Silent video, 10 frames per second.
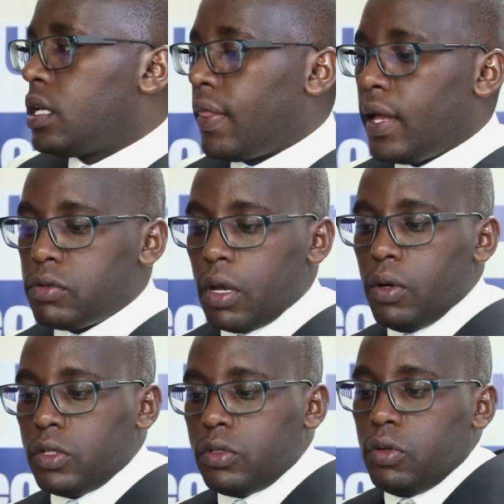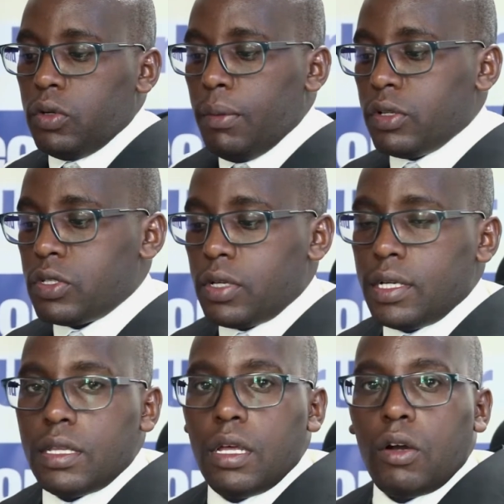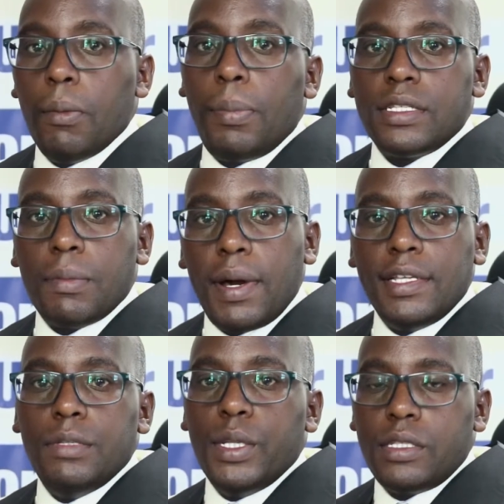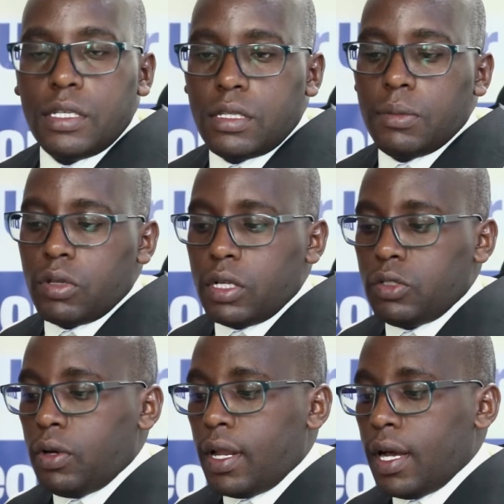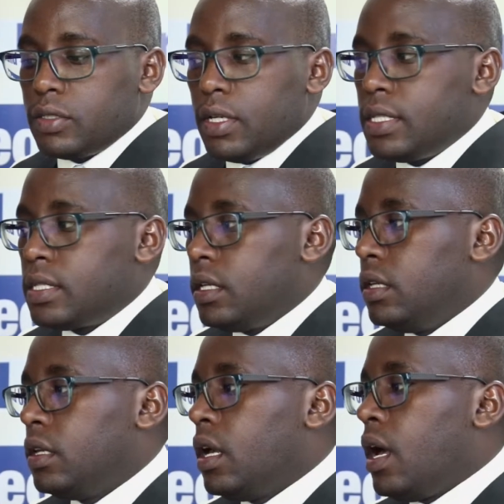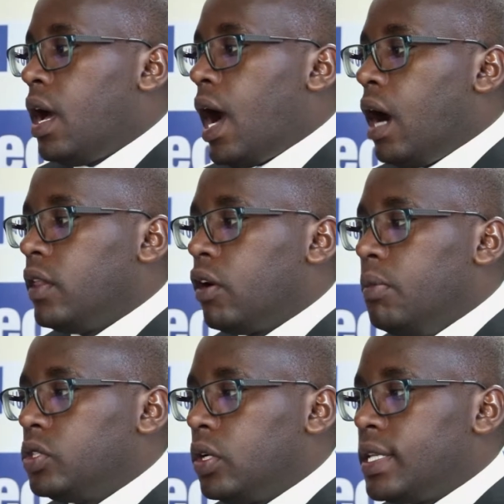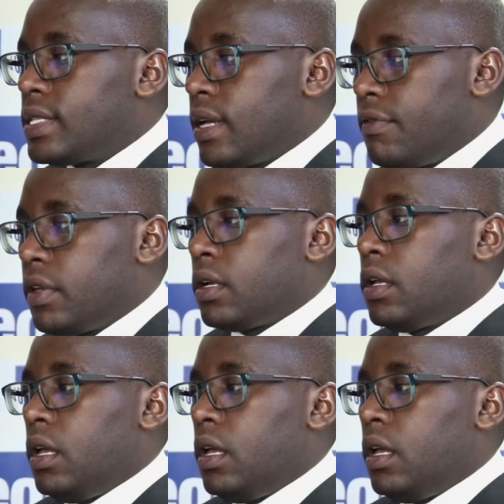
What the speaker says: And that's why I want to demonstrate the complaints management system so that you can actually see how the Commission is serving,